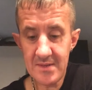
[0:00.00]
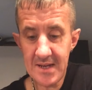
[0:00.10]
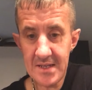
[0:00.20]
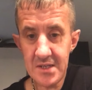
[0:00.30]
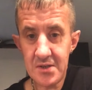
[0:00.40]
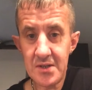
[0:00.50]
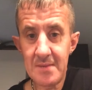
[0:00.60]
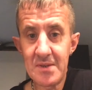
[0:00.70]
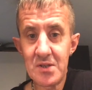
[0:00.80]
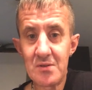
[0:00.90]
Dennis has just
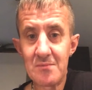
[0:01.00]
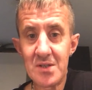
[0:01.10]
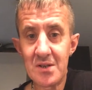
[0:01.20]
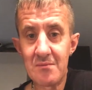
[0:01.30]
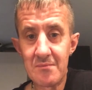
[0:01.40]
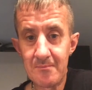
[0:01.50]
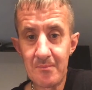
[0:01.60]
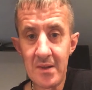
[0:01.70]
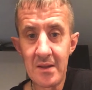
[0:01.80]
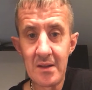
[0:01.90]
sent me some, so
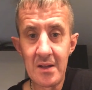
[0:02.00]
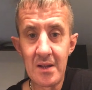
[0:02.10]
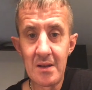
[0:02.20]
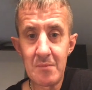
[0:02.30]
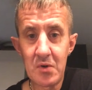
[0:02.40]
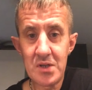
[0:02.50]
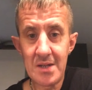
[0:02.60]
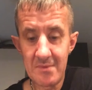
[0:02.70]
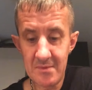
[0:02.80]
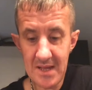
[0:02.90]
most
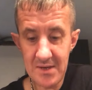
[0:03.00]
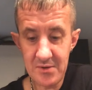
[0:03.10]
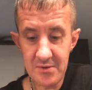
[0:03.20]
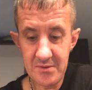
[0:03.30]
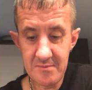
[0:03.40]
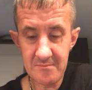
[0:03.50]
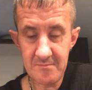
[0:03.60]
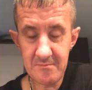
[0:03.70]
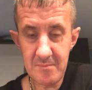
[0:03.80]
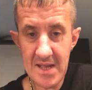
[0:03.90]
of them will get done.
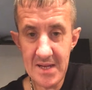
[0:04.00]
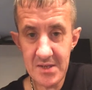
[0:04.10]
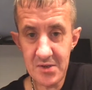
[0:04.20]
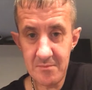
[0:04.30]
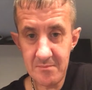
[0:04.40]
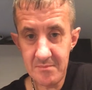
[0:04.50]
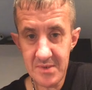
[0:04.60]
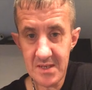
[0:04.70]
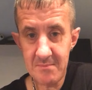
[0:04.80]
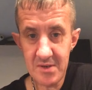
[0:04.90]
Ben has done
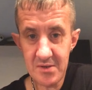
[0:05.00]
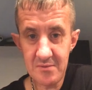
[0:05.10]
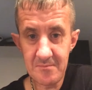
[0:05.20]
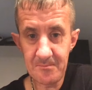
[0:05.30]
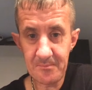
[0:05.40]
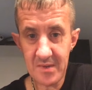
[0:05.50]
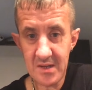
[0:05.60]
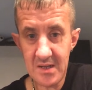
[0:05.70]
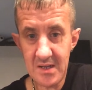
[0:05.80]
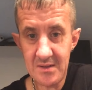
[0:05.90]
sent me some.
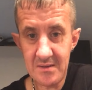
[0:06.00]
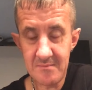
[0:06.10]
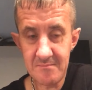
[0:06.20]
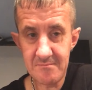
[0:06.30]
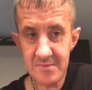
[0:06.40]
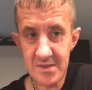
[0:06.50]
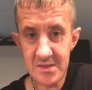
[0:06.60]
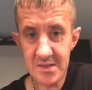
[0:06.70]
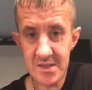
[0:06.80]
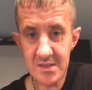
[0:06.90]
Um, there's
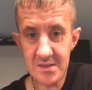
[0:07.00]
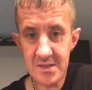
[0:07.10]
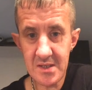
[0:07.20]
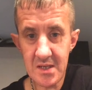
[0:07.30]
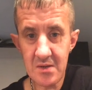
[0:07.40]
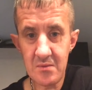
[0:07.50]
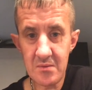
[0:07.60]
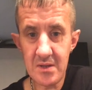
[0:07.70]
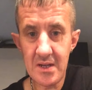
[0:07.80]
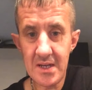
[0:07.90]
two
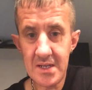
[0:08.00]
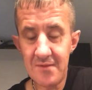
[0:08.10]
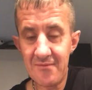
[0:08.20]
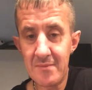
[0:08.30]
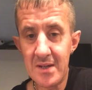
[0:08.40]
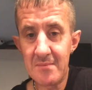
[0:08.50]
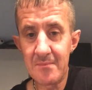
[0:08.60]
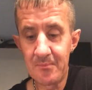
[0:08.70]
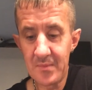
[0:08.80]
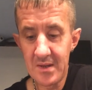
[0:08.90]
that I need to do from
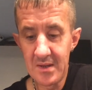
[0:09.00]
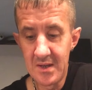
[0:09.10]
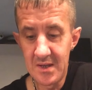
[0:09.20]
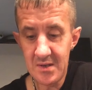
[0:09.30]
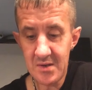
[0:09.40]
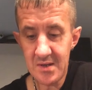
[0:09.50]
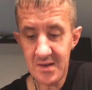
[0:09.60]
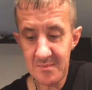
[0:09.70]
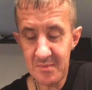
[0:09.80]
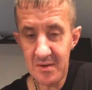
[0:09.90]
him. So it's
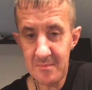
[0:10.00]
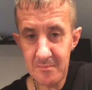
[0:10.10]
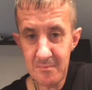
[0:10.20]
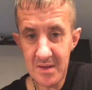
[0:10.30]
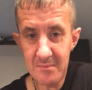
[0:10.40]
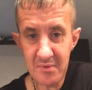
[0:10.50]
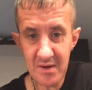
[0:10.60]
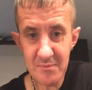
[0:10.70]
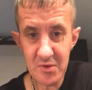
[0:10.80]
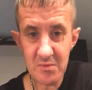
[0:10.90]
going to be
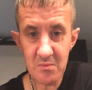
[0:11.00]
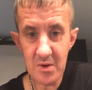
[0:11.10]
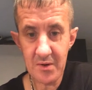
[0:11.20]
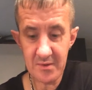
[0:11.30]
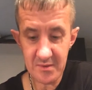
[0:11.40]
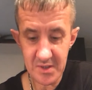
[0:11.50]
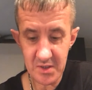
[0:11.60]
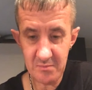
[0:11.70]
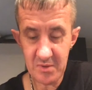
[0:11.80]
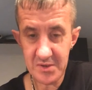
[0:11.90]
pretty much one or
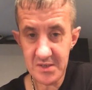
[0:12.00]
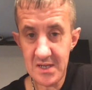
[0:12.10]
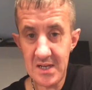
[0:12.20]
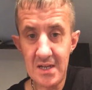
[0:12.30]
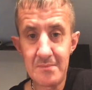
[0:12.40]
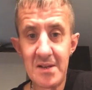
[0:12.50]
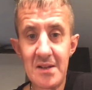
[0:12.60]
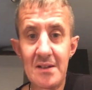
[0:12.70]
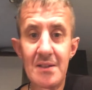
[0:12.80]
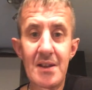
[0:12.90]
two pods a day in a
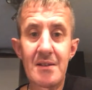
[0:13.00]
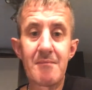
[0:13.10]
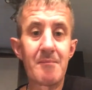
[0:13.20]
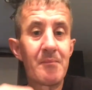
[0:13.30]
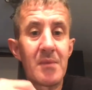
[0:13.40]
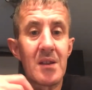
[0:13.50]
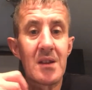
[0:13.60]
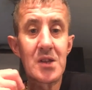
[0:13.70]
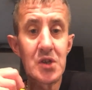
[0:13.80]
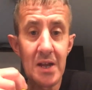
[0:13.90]
minute, and then
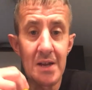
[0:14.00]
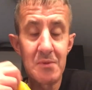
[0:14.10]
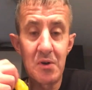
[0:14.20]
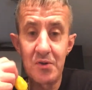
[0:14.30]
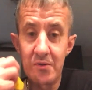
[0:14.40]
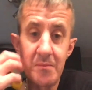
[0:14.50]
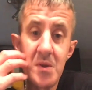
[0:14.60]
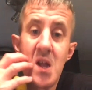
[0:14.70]
I should get them all done.